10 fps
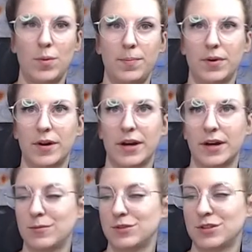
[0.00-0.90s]
okay,
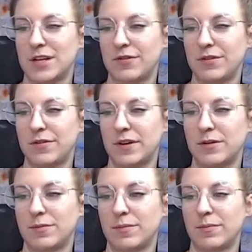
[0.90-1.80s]
I'm just having
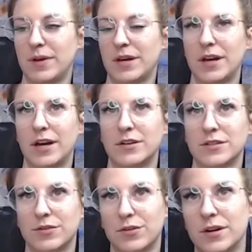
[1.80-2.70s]
fun making hairs
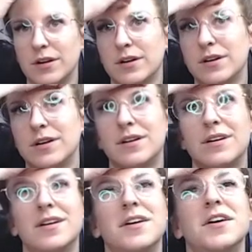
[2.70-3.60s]
everywhere.
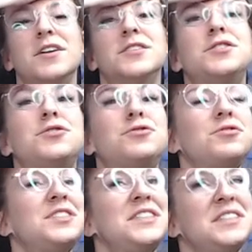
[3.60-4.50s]
The
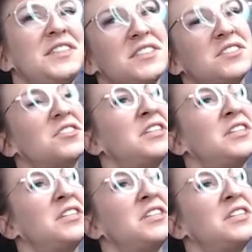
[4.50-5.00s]
streets are